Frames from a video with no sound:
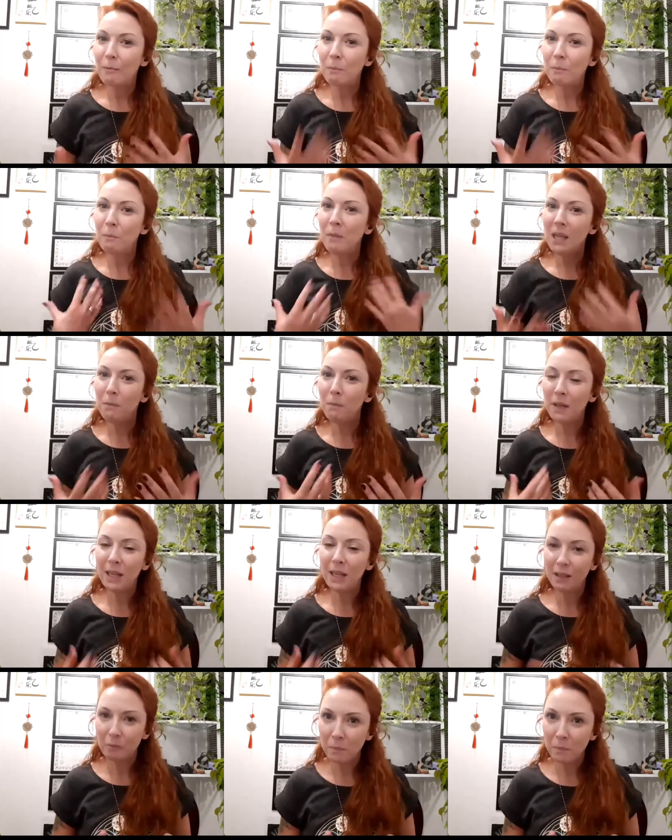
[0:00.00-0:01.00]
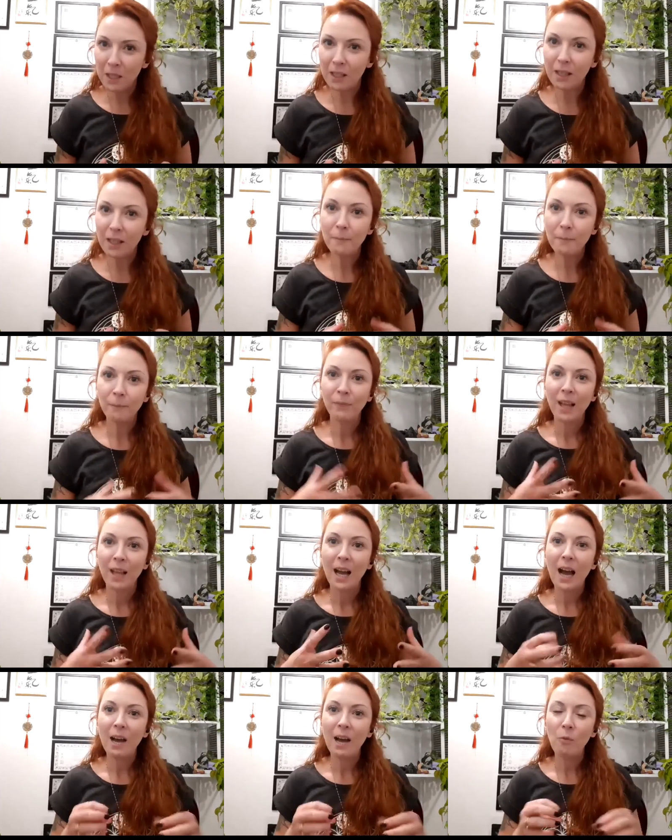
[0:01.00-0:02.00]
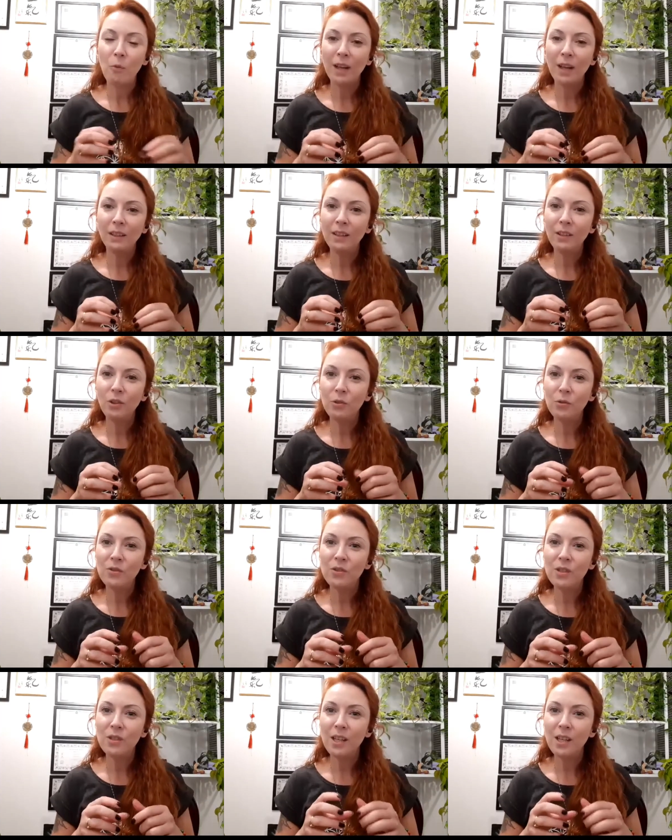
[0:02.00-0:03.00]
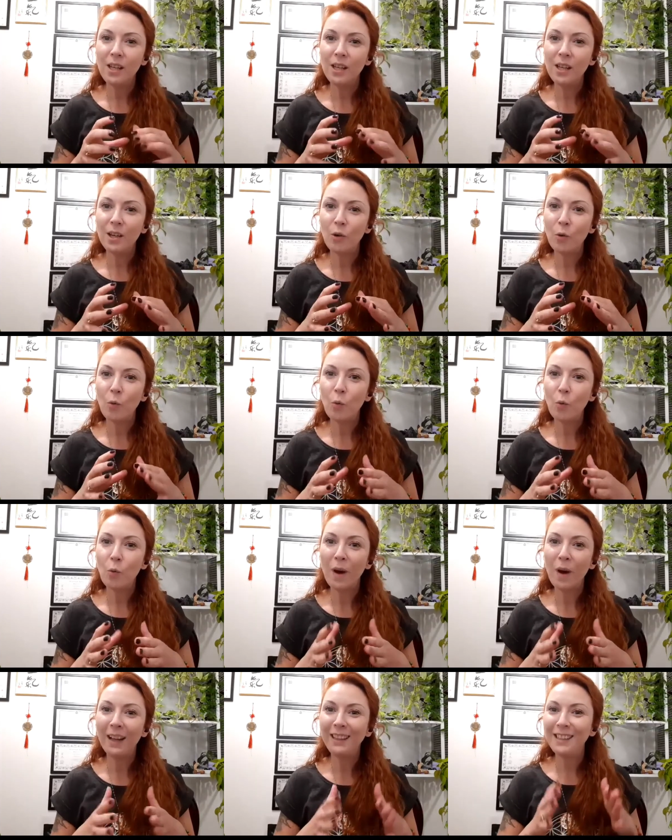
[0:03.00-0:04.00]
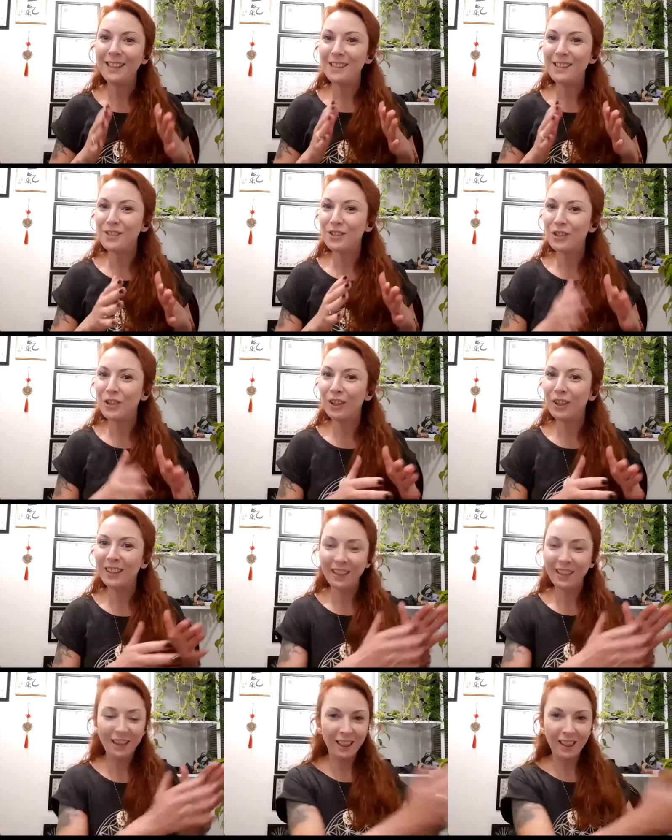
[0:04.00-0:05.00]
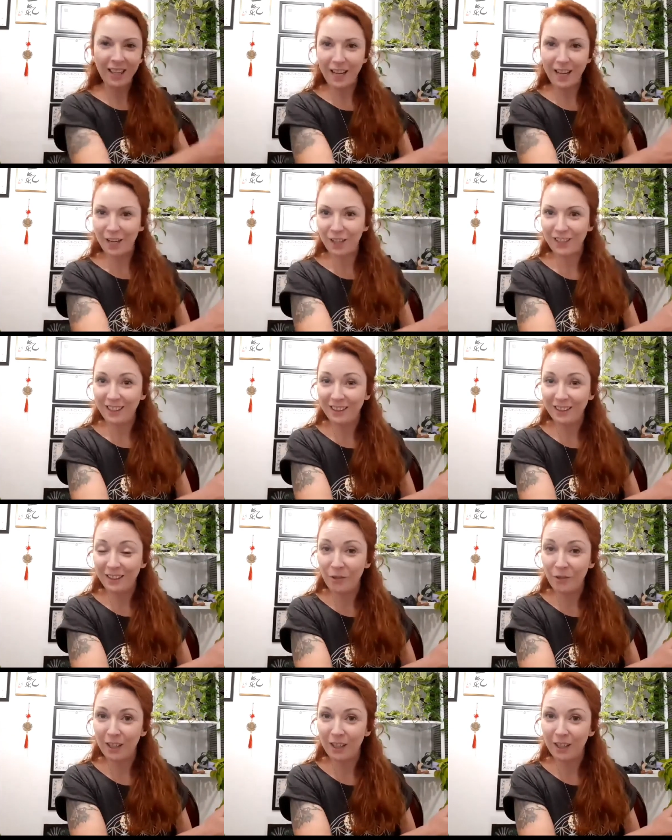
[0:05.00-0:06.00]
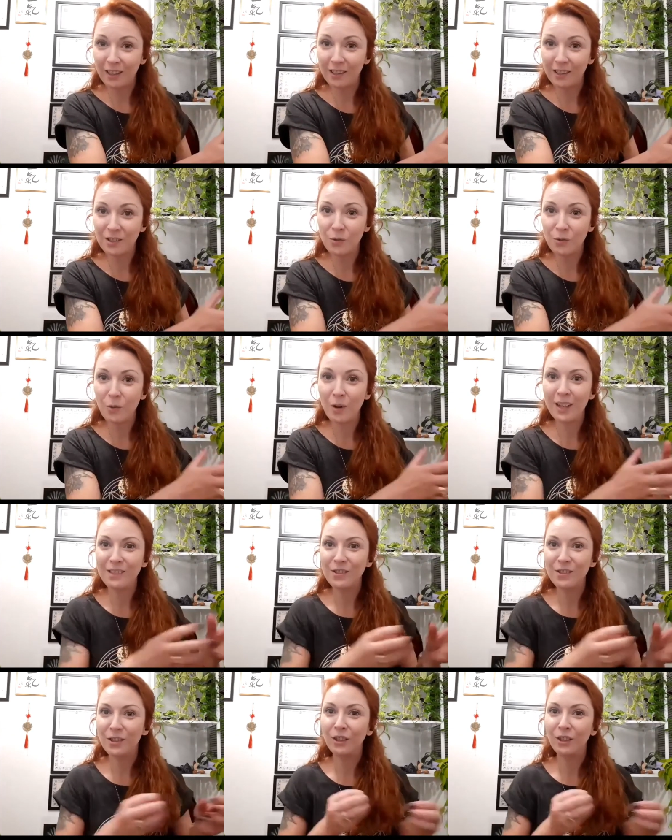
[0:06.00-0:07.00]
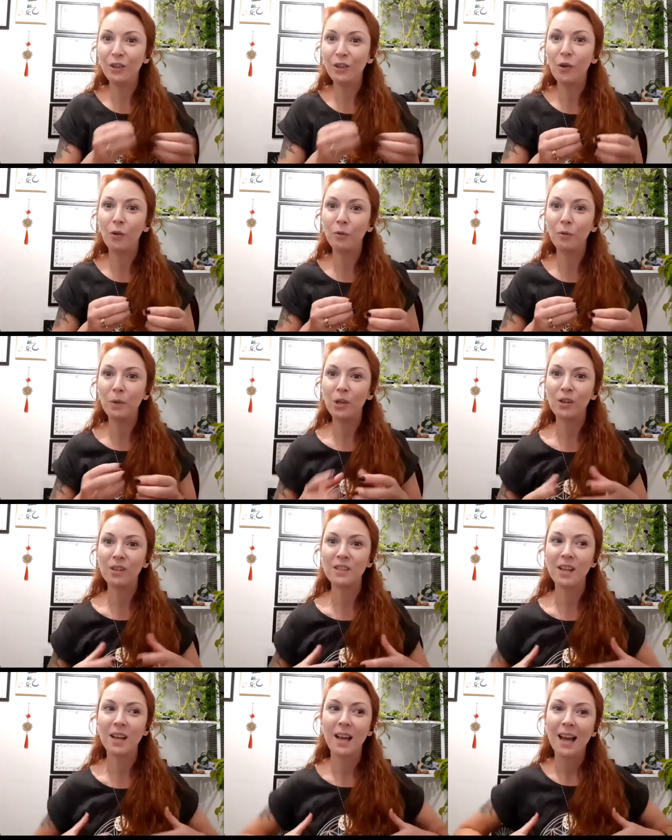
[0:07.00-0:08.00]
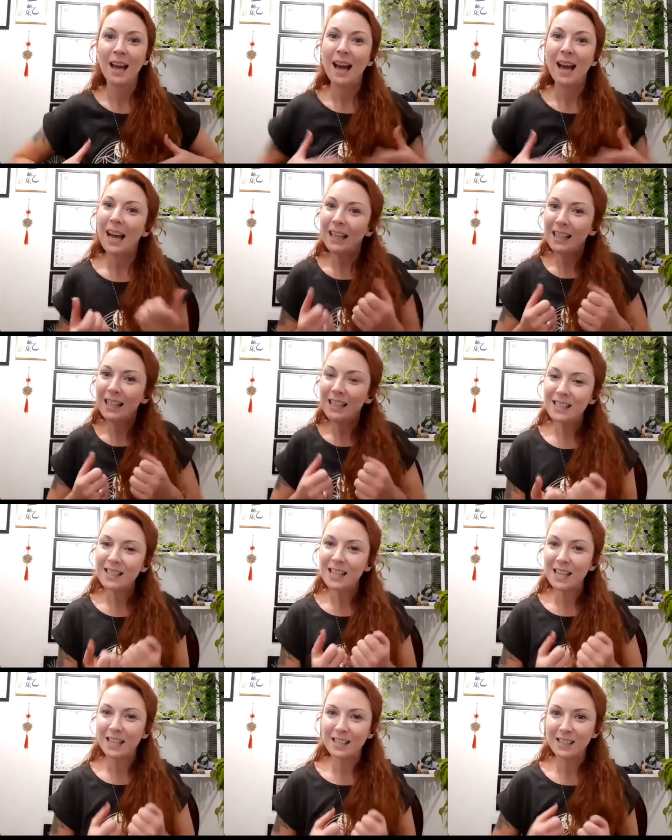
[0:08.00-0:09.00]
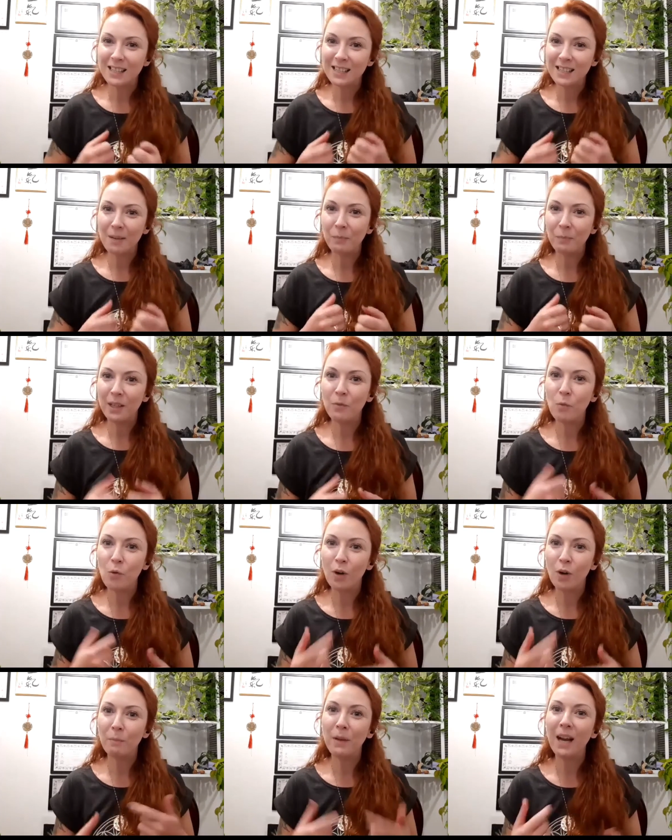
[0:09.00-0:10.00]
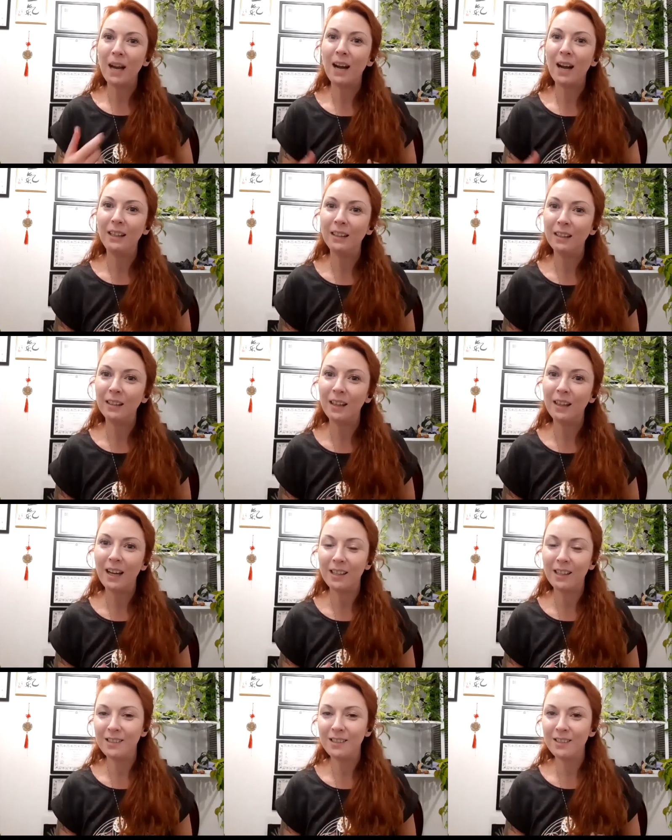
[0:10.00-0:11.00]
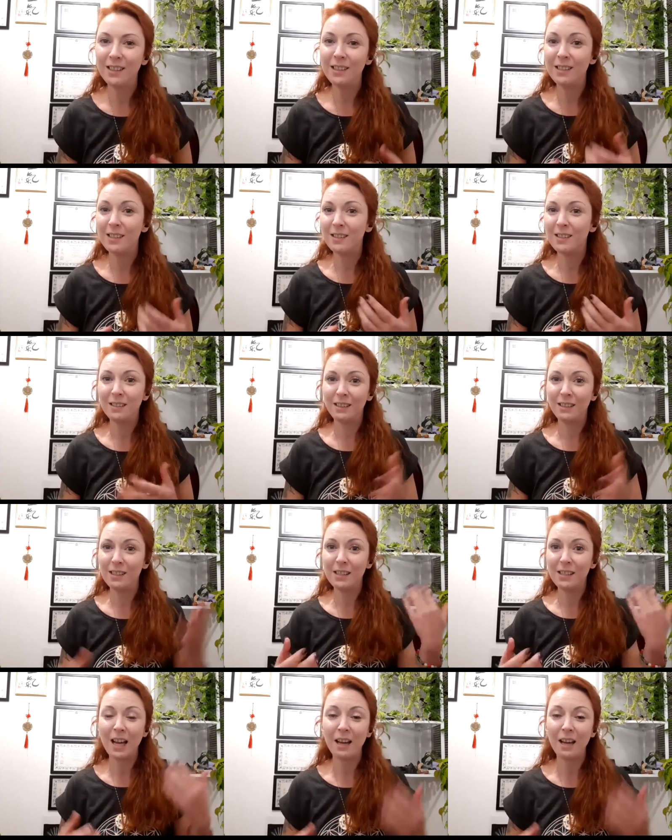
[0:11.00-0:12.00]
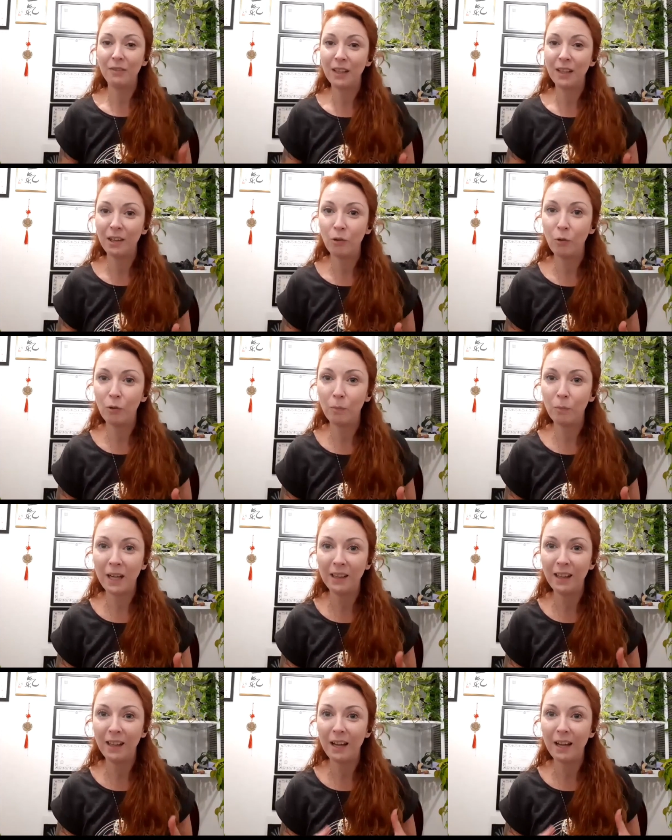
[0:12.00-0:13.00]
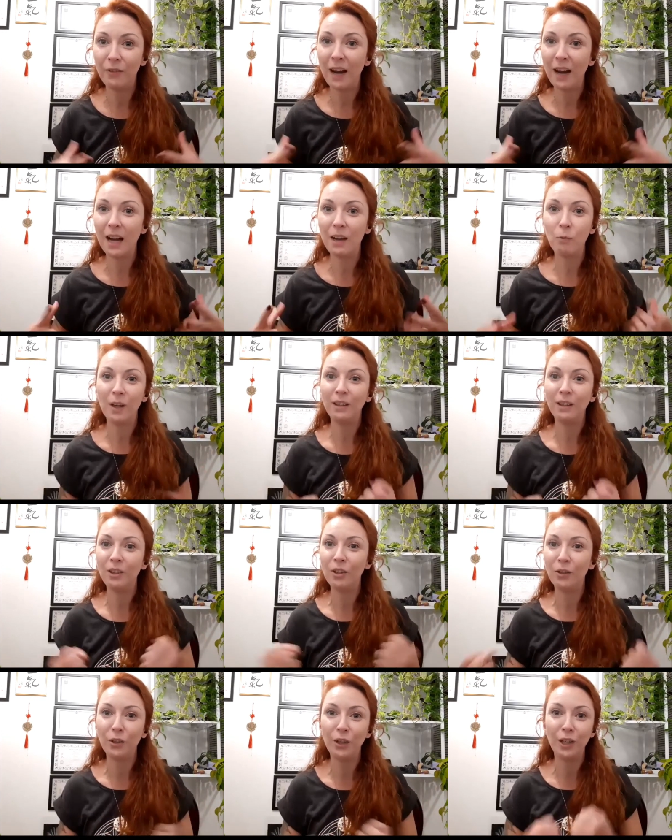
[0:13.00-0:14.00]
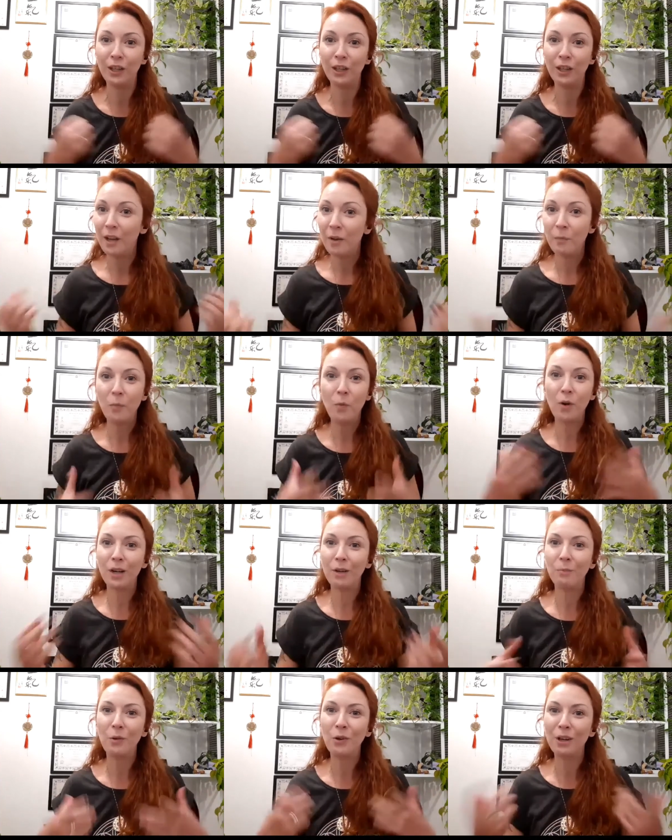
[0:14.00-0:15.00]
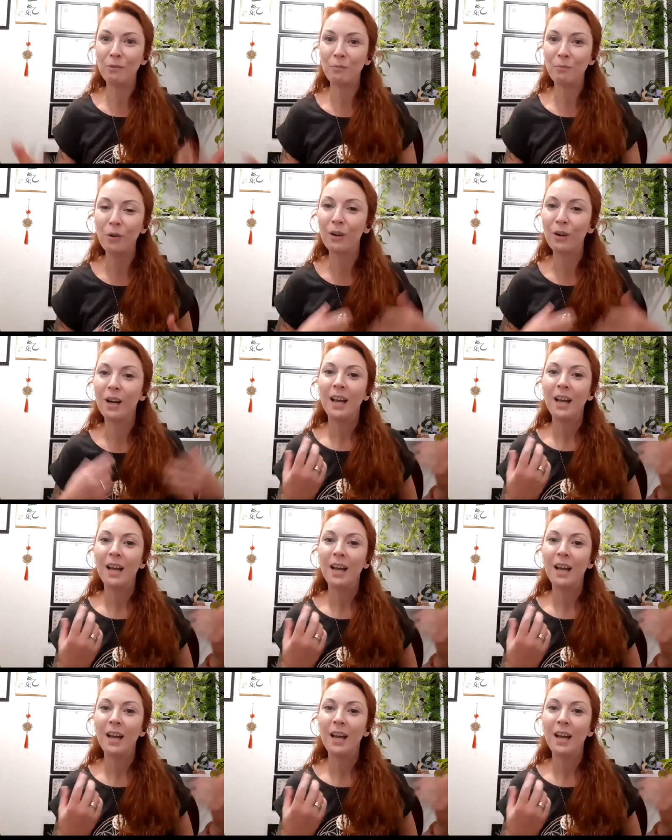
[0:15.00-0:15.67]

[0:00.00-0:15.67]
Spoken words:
Me being me, I wanted to see what is not there in the oracles, what is not told, because I can sense something more behind the lines. This I have done all my life. I want to learn more and more and more.